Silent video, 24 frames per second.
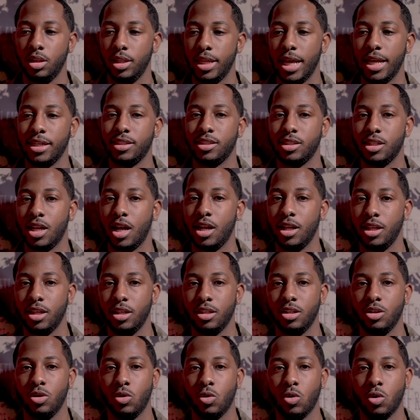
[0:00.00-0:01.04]
that's not
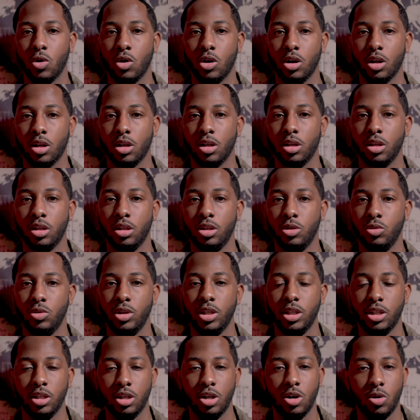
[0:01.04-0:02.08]
it, or you
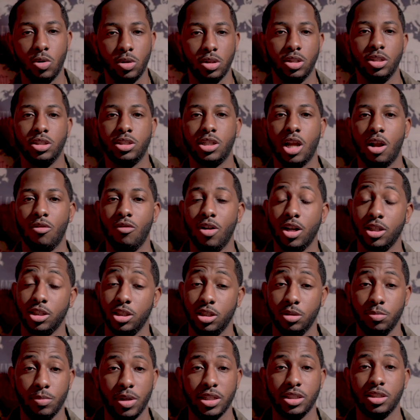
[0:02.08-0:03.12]
need to go in this
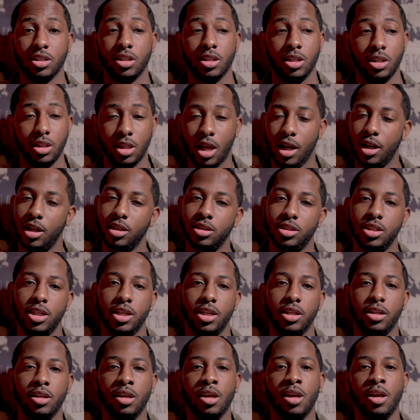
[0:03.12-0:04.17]
direction. Basically, like I
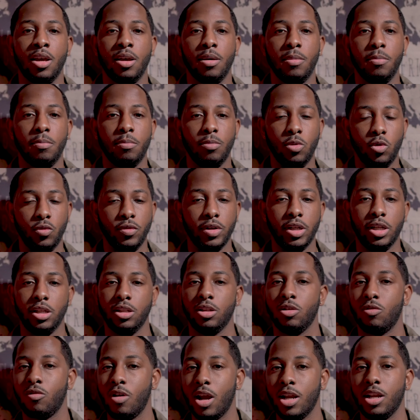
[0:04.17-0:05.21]
said, moving
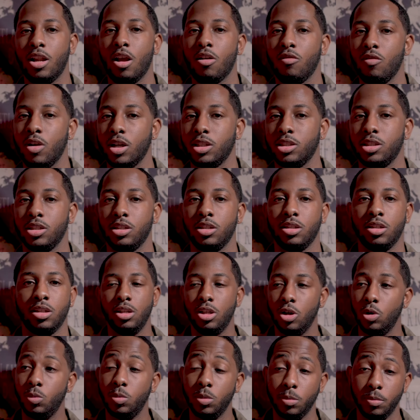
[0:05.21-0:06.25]
in the right direction.
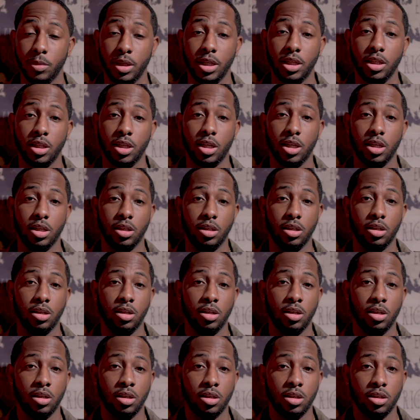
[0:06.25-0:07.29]
Dopamine can
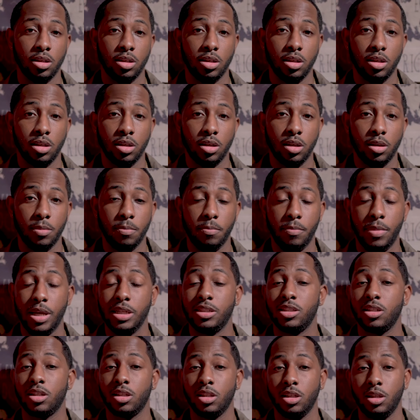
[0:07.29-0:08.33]

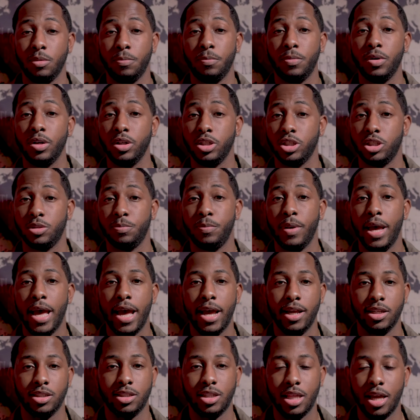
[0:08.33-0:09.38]
basically push
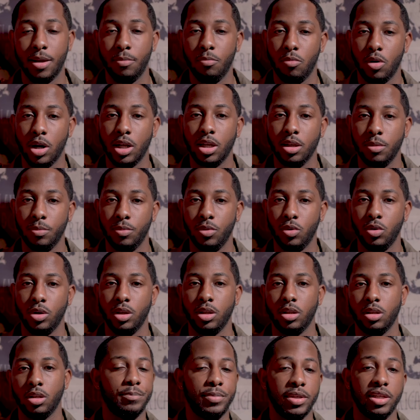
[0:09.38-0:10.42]
past that breaking
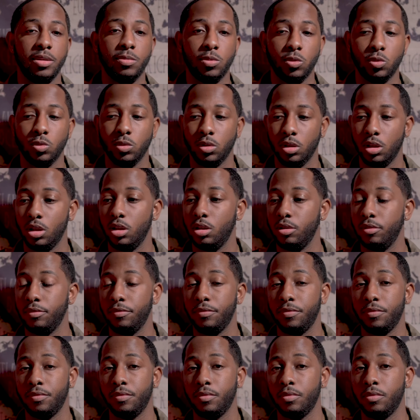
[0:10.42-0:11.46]
point. People
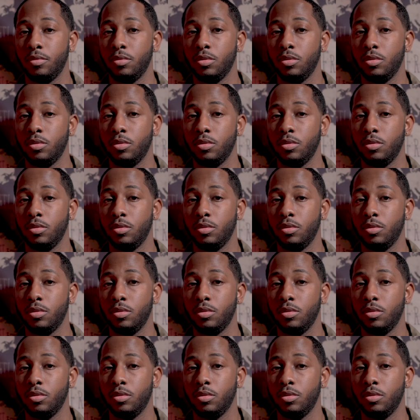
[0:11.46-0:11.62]
love